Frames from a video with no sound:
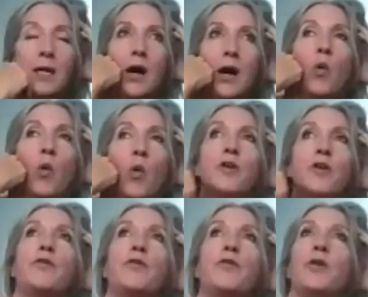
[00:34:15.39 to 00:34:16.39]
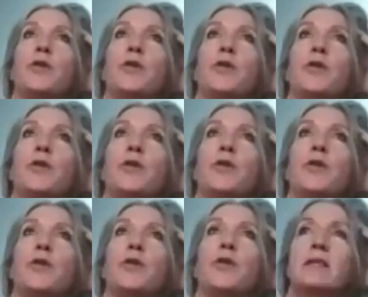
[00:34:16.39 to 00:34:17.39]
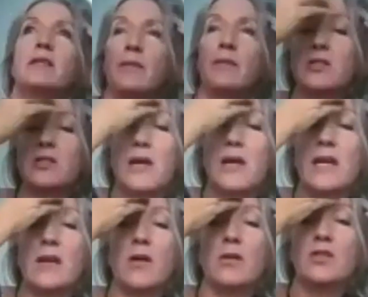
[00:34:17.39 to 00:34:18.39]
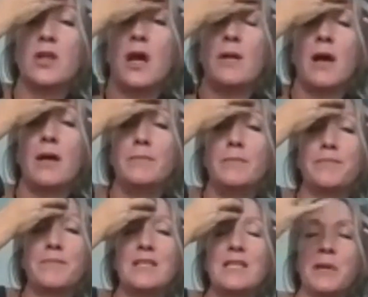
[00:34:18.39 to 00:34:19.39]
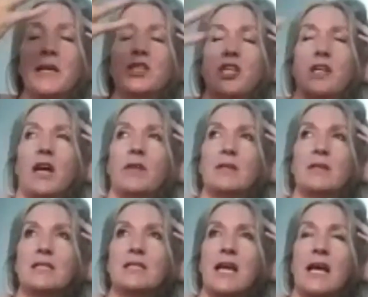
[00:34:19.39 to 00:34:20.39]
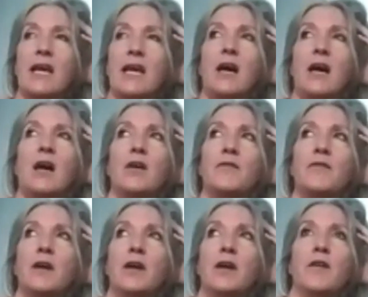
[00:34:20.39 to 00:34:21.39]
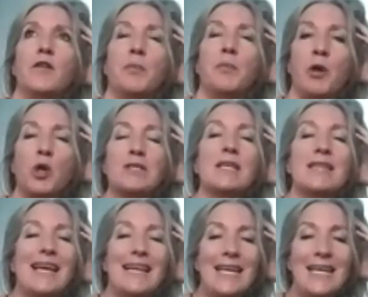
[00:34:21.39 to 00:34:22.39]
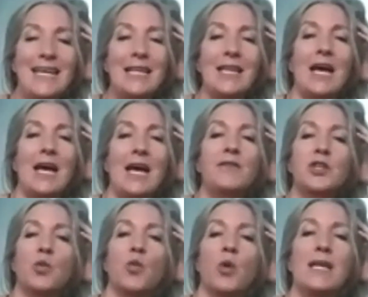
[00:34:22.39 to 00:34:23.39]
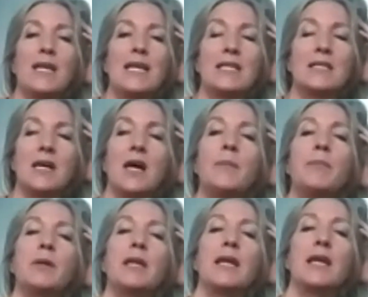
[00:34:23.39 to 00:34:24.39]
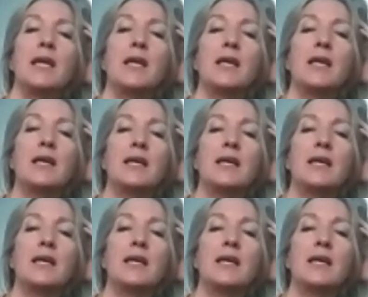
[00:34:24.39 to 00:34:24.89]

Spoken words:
a wonderful demonstrate or depiction, I would say, of the person that he left to run his company